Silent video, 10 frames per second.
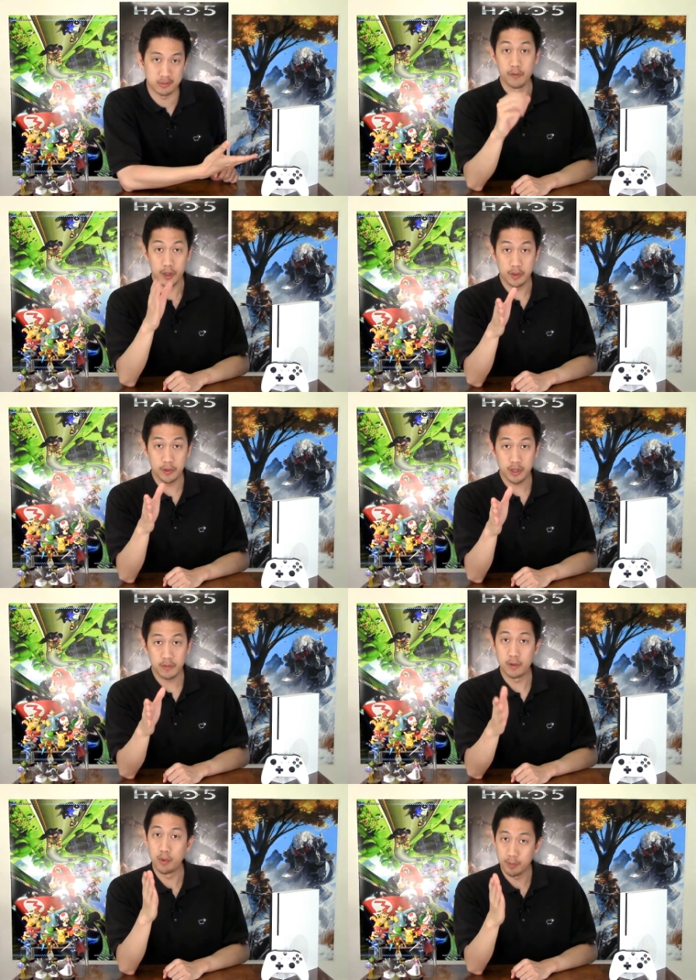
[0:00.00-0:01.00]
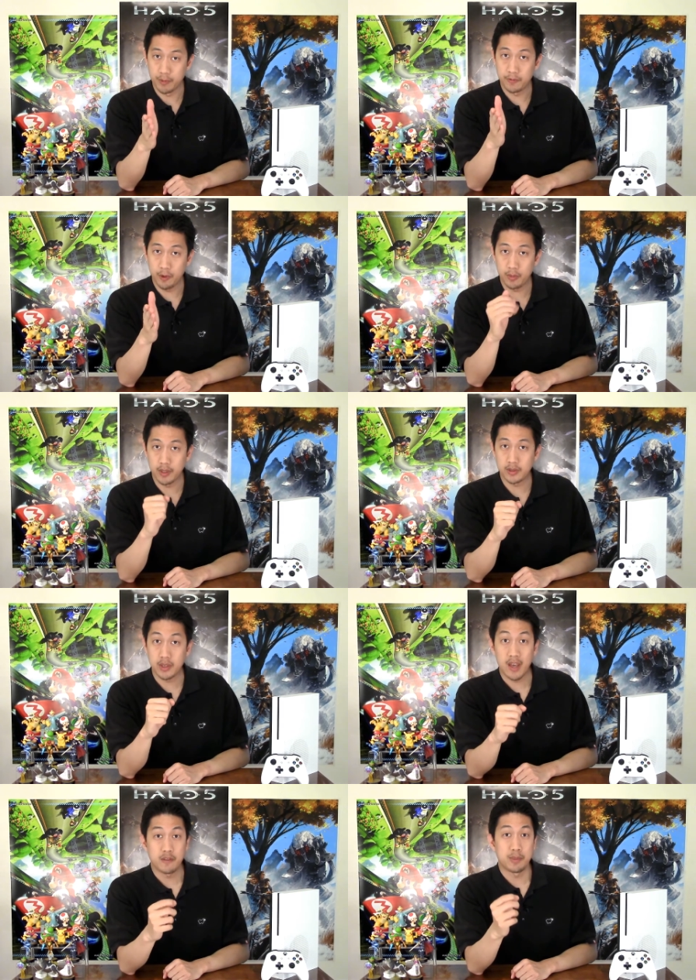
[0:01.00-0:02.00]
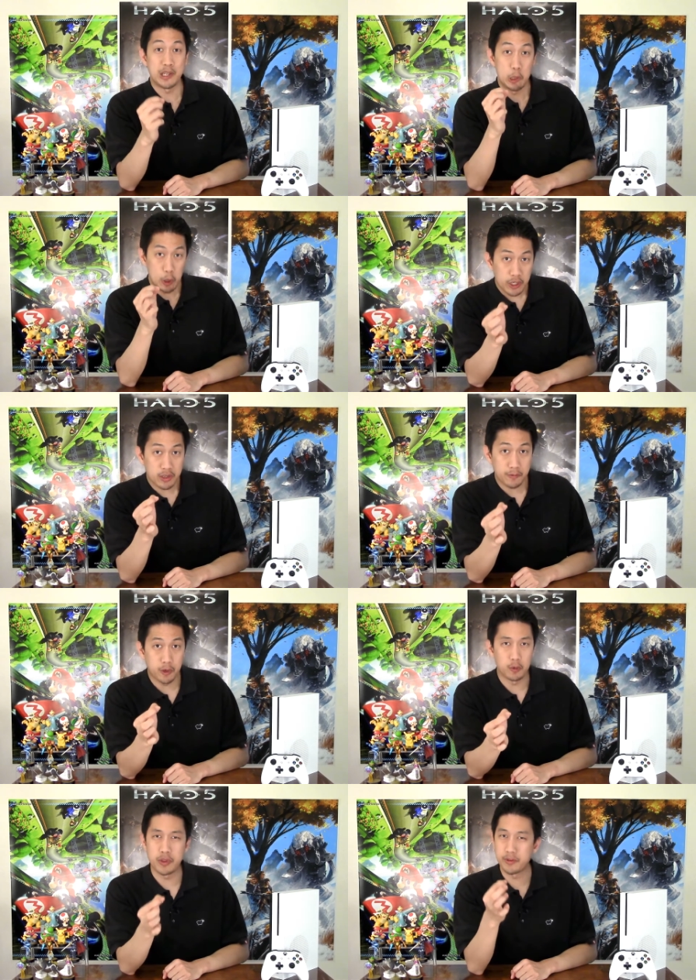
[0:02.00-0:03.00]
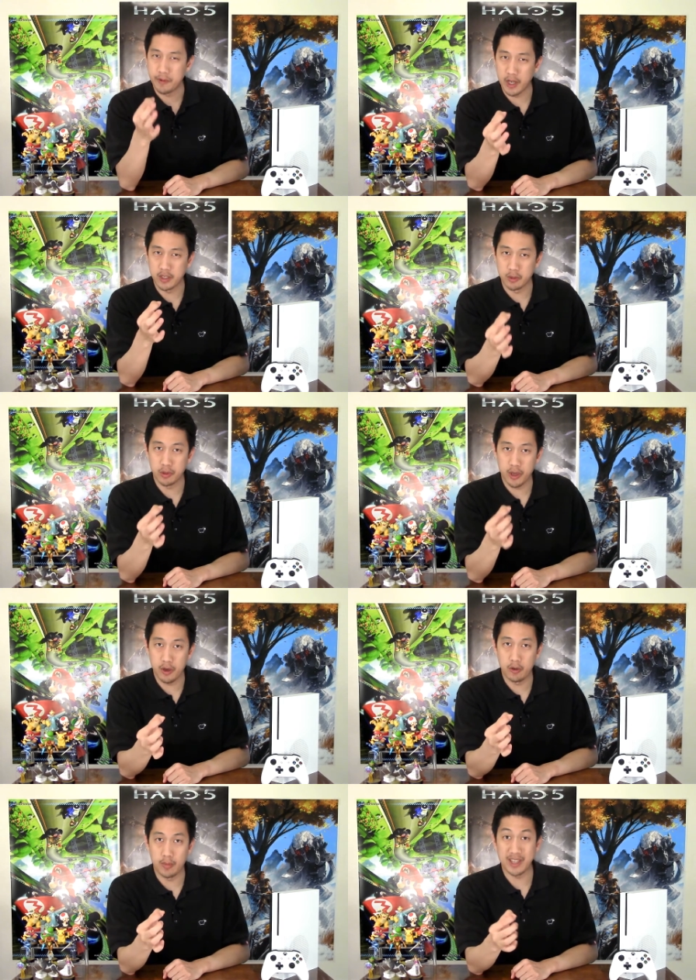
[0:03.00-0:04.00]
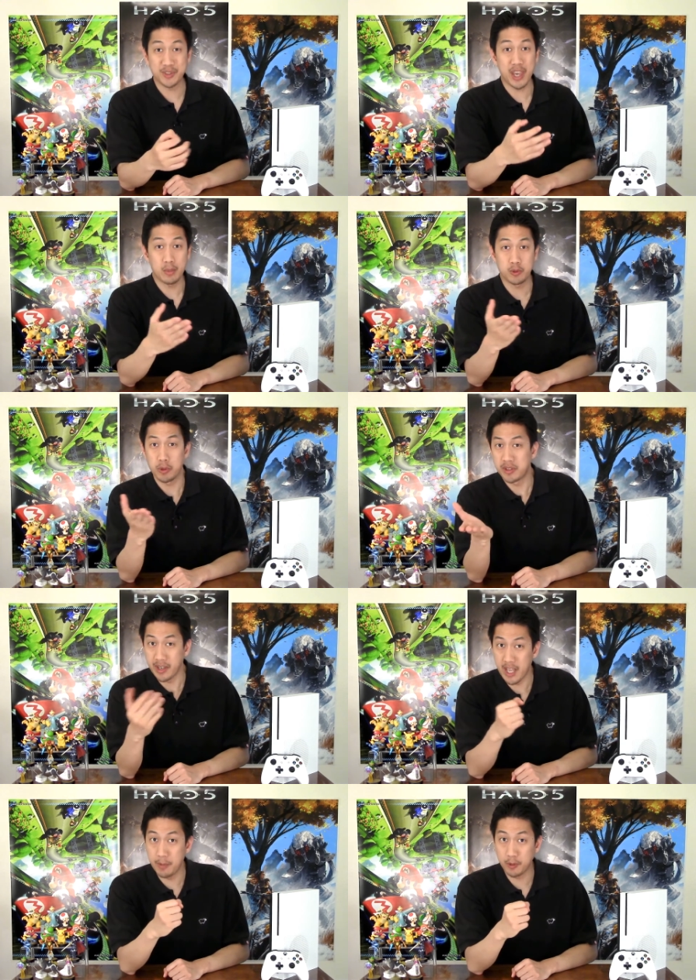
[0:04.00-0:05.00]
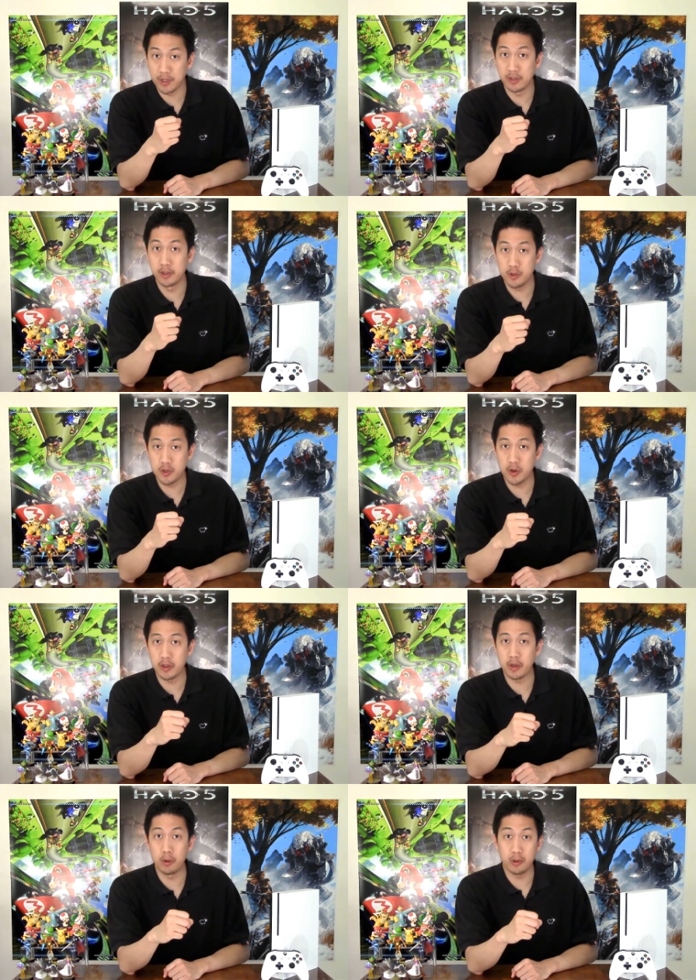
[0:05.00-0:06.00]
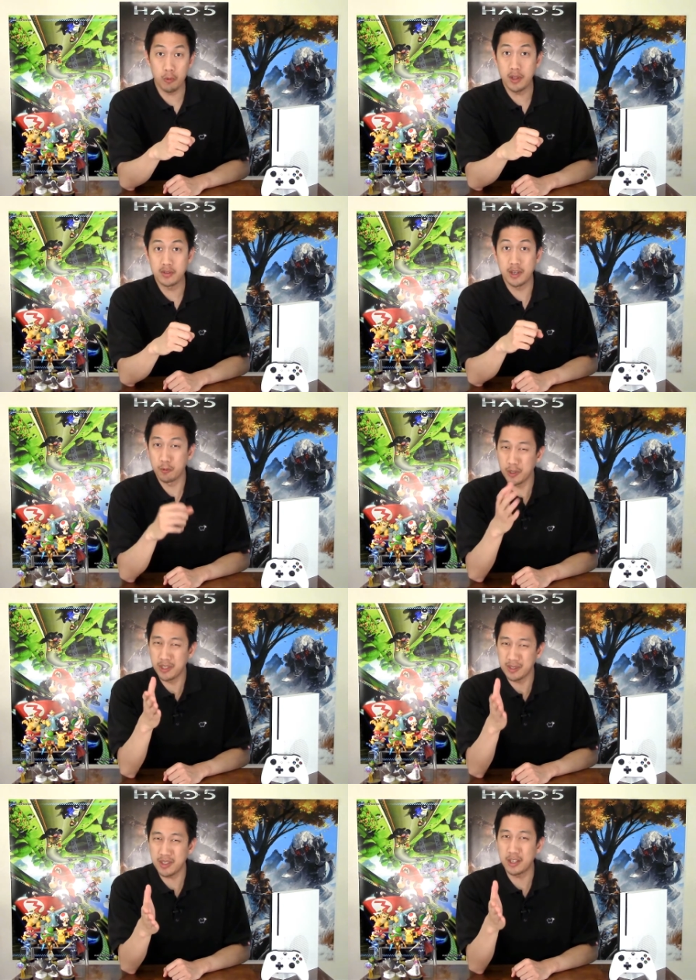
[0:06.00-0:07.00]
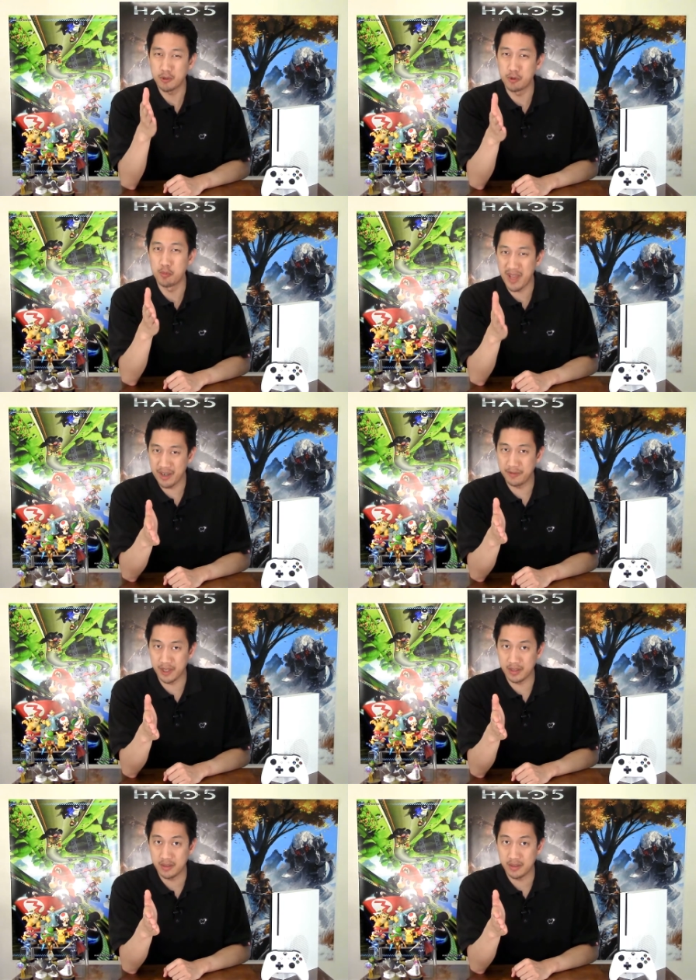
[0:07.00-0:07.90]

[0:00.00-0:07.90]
For those looking for more performance, you have to be looking for it with a fine-tooth comb, as games with dynamic resolution are the only ones that really see true benefit.